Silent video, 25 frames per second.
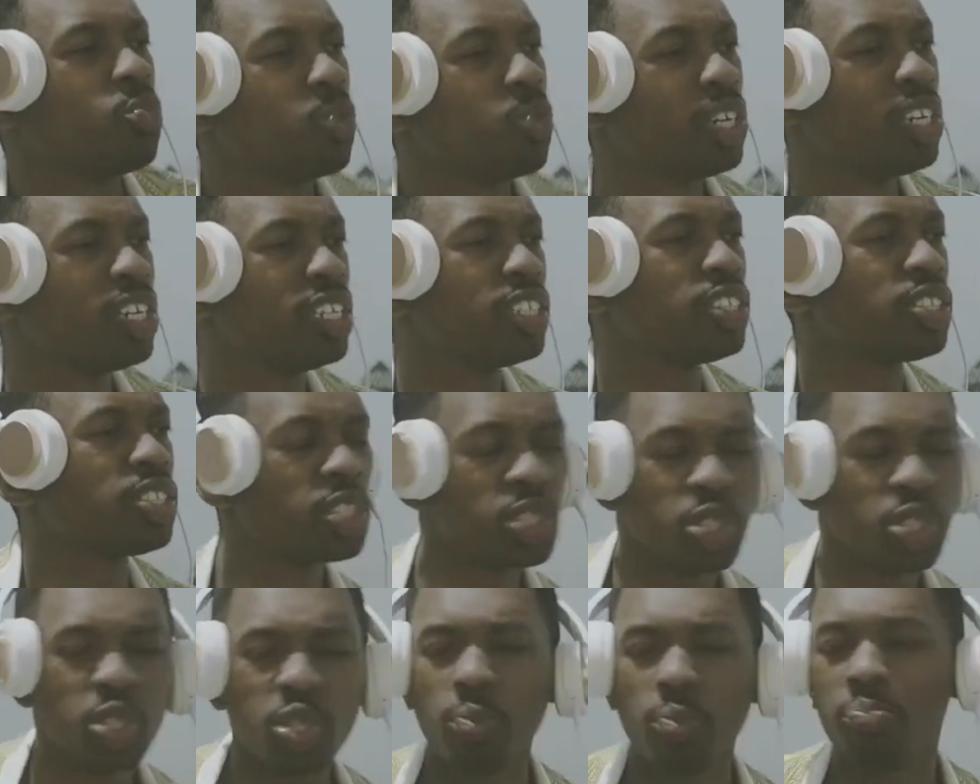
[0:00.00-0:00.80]
wants
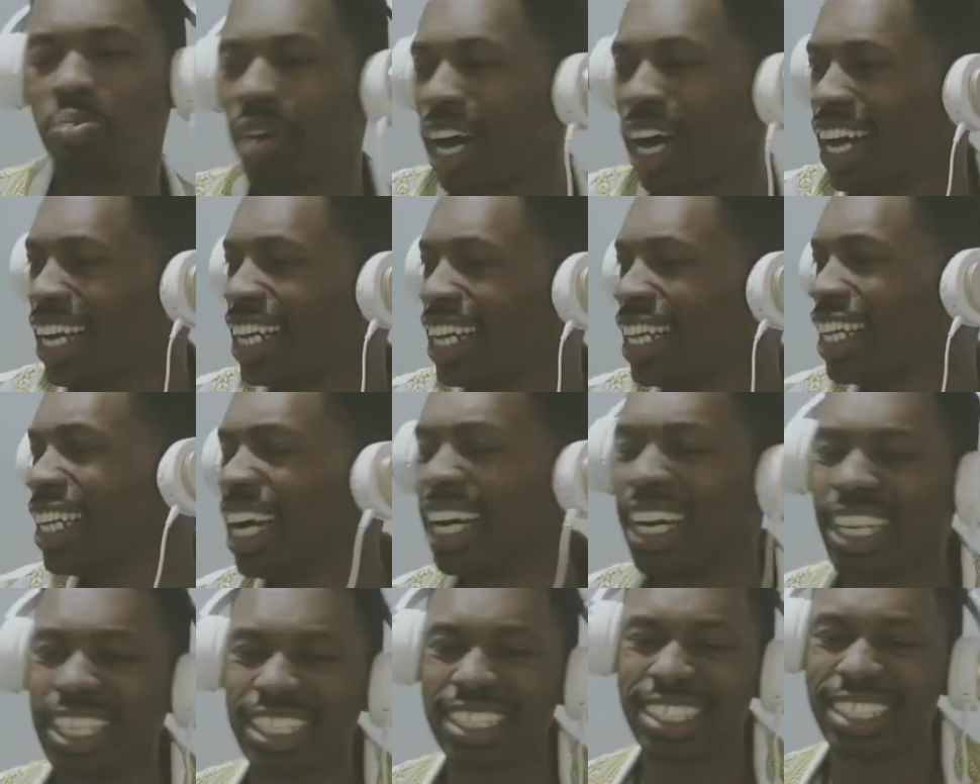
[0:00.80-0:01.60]
to party
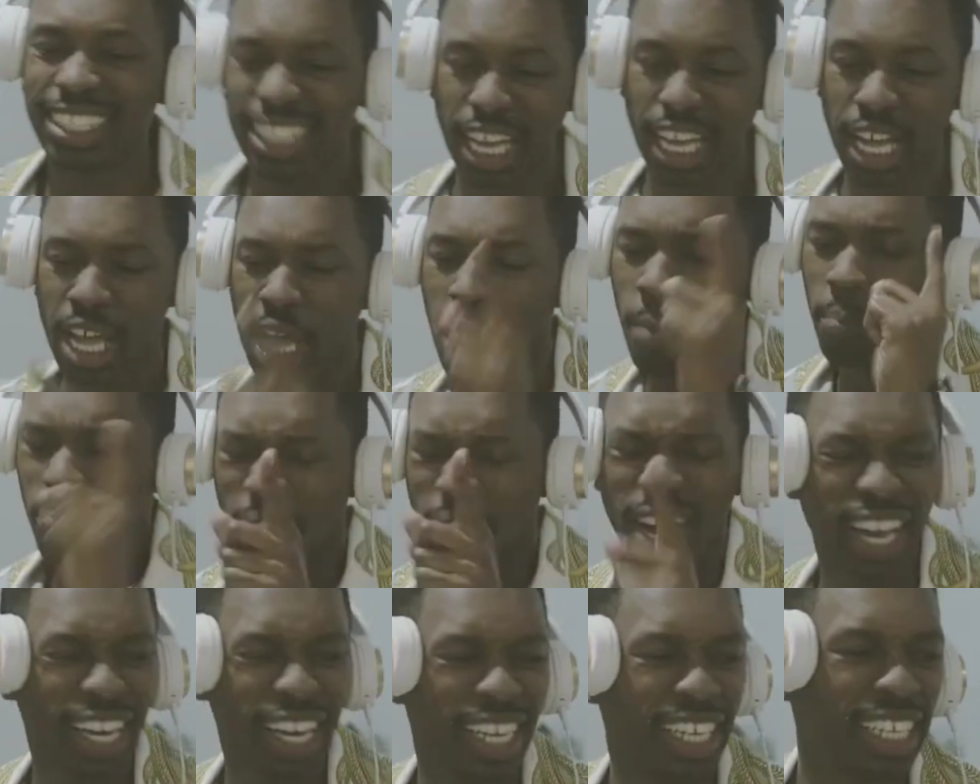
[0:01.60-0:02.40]
all the time,
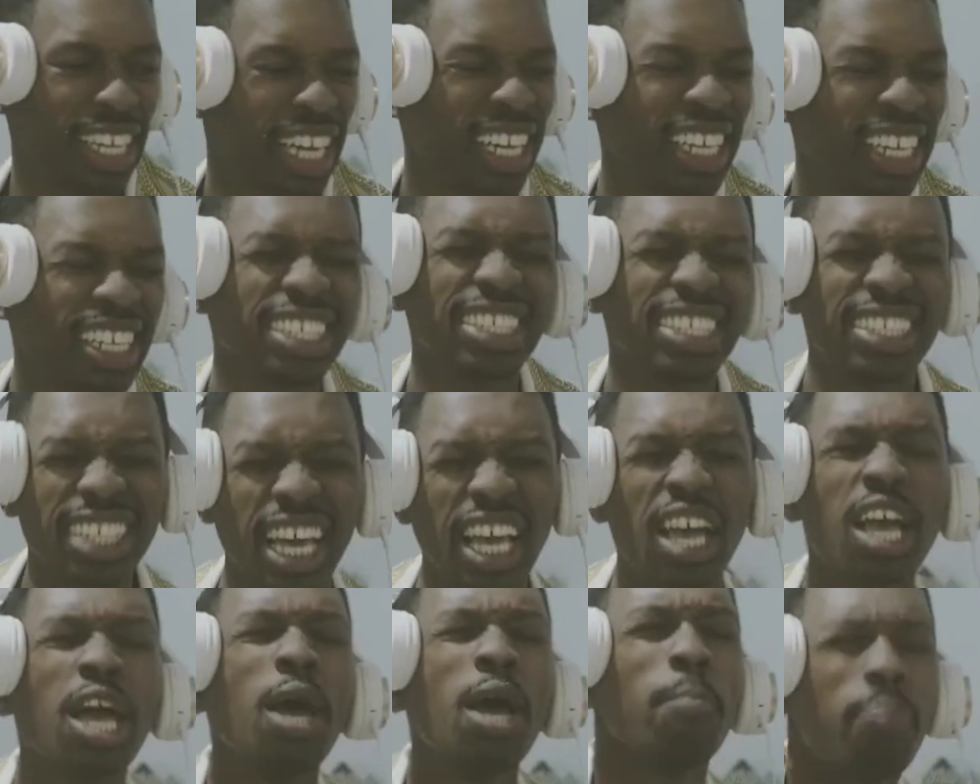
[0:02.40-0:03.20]
party all the
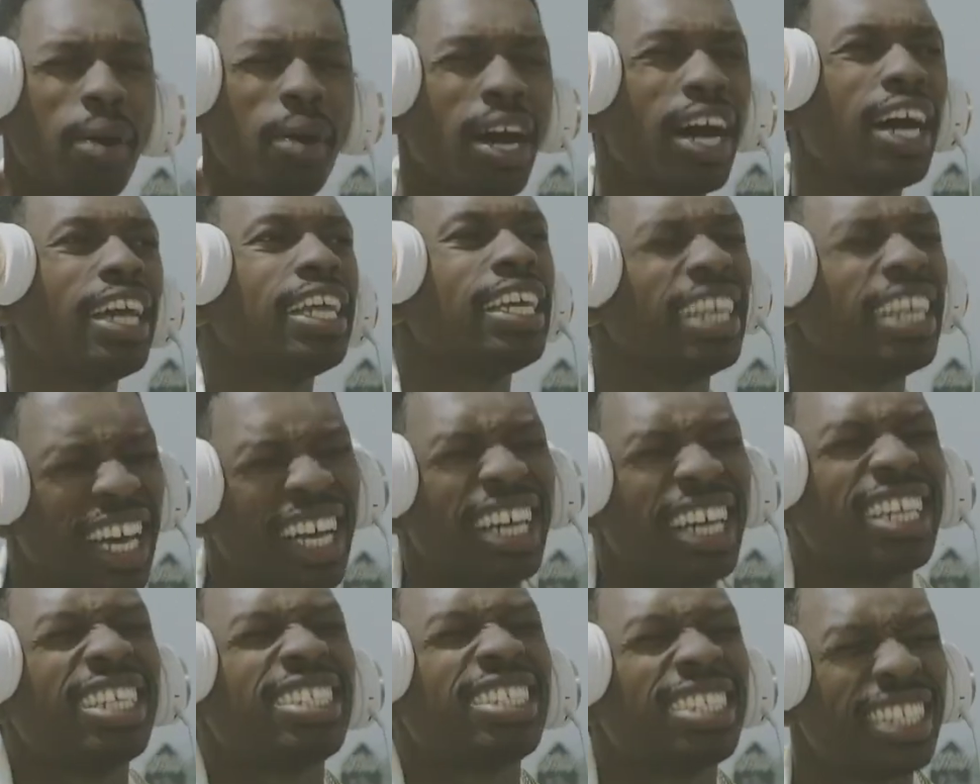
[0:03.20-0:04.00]
time, party
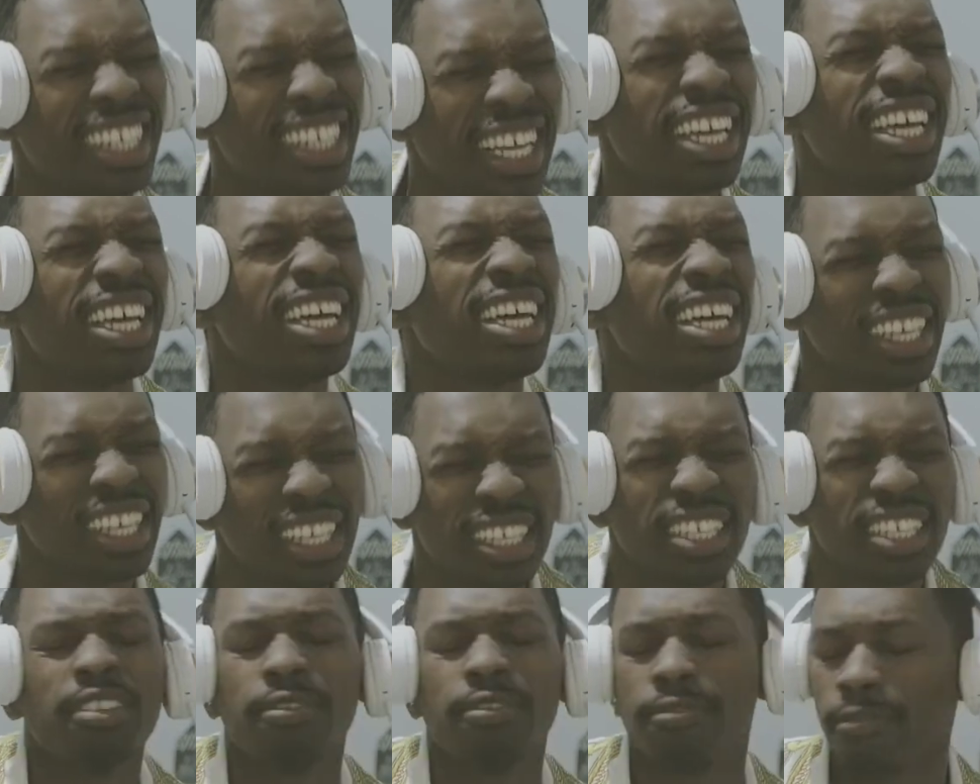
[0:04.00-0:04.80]
all the
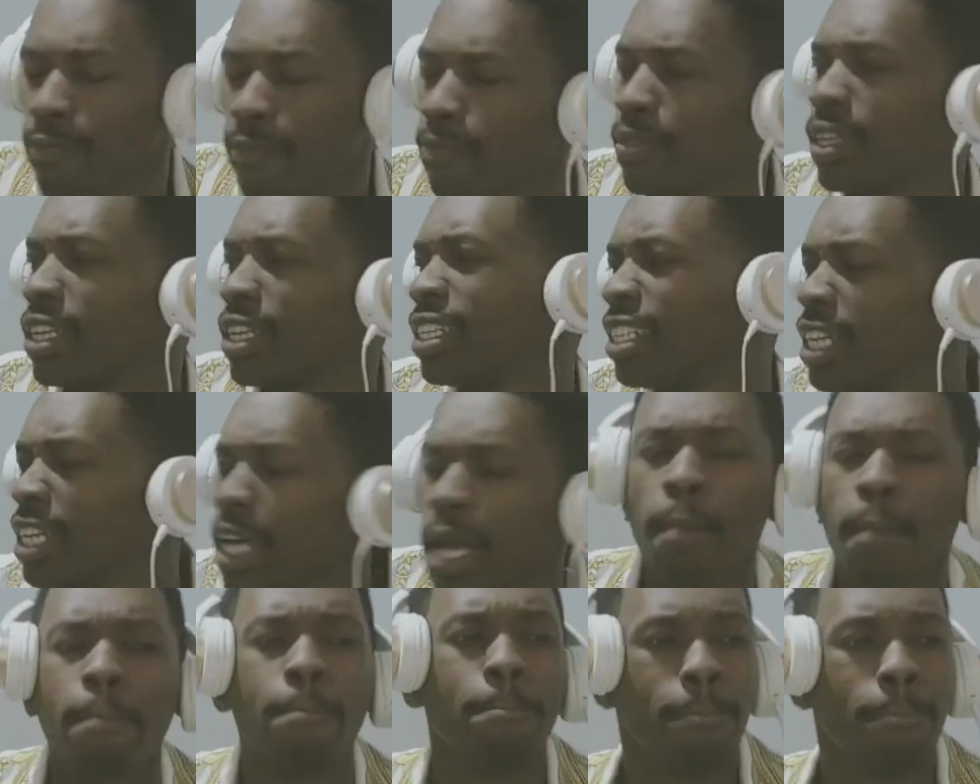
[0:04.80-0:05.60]
time.
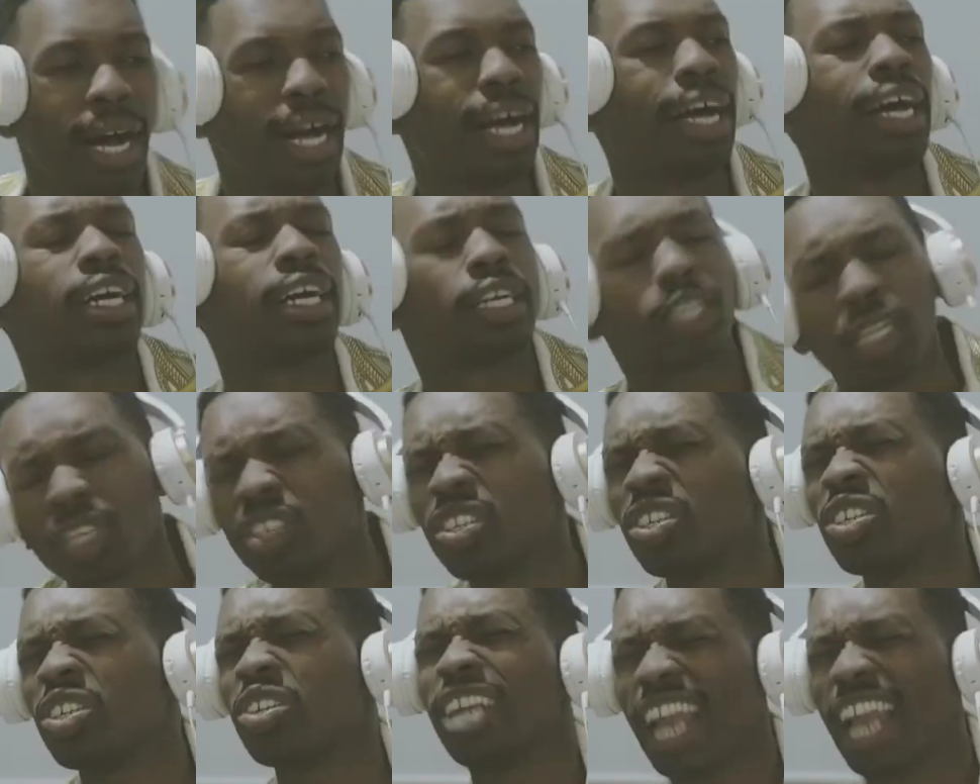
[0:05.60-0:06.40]
My
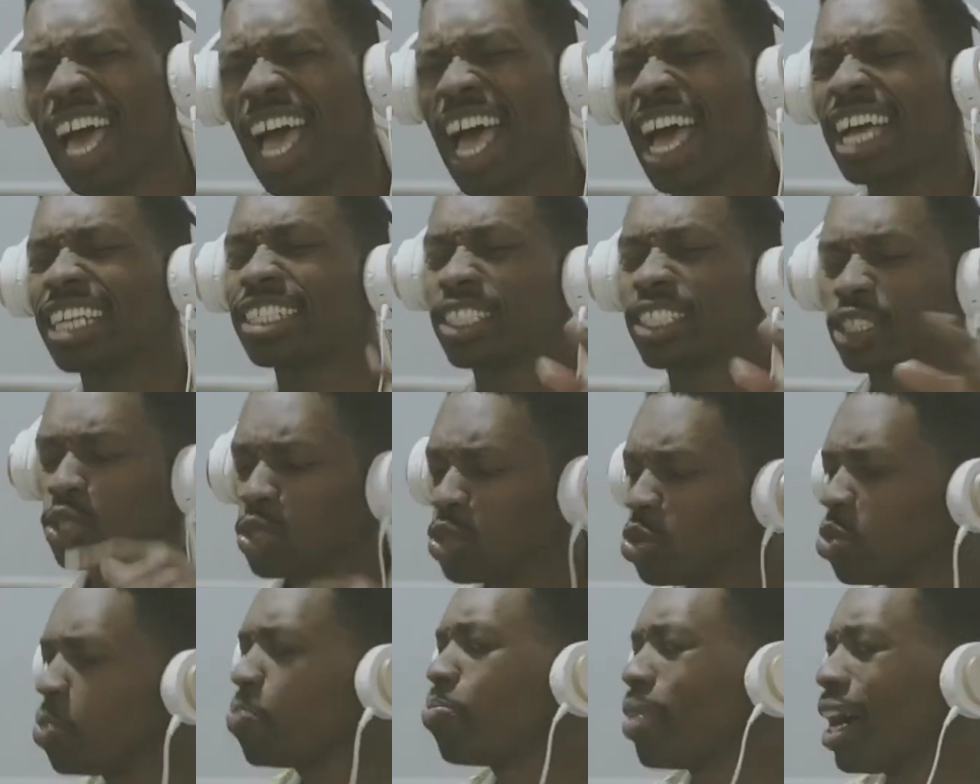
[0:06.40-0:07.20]
girl likes
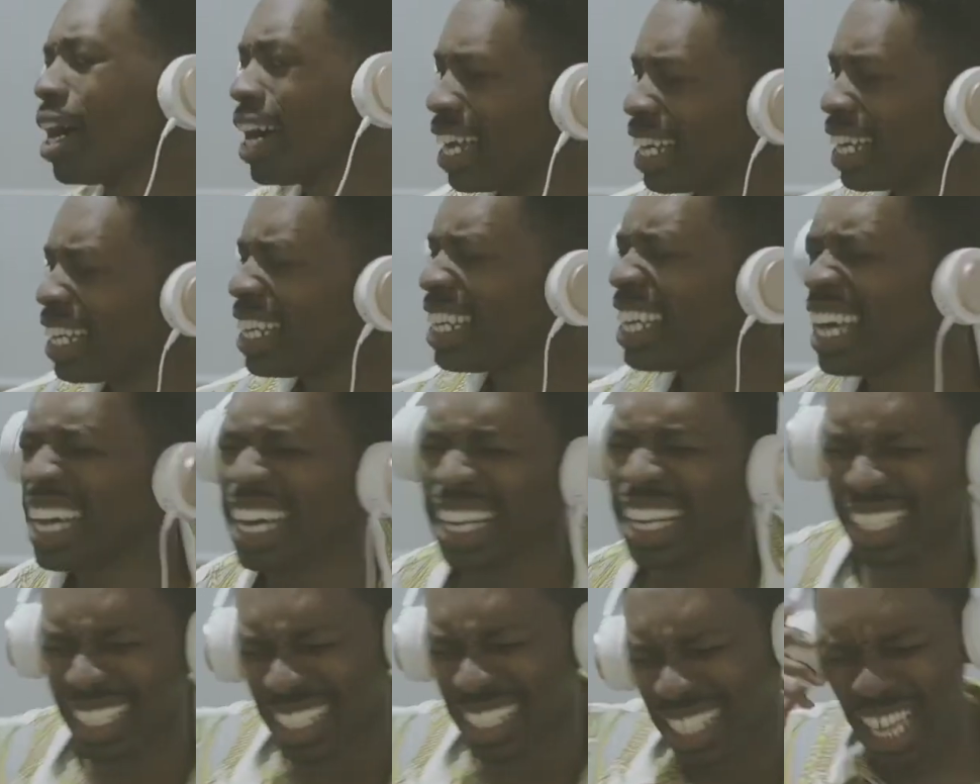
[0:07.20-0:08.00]
to party
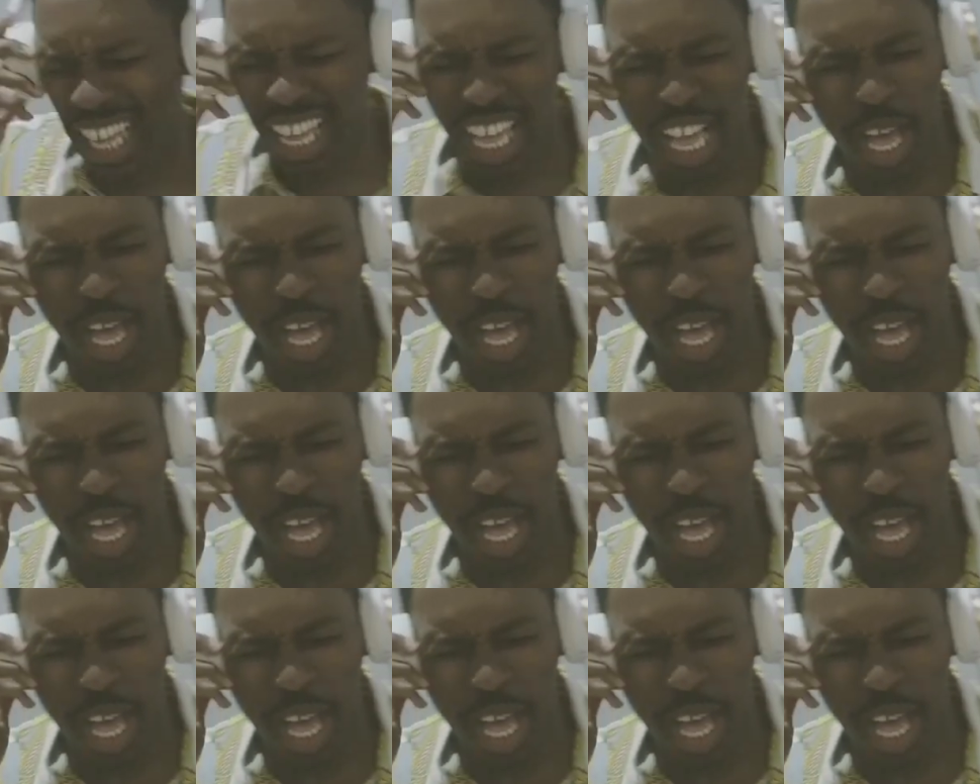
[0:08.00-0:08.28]
all the time,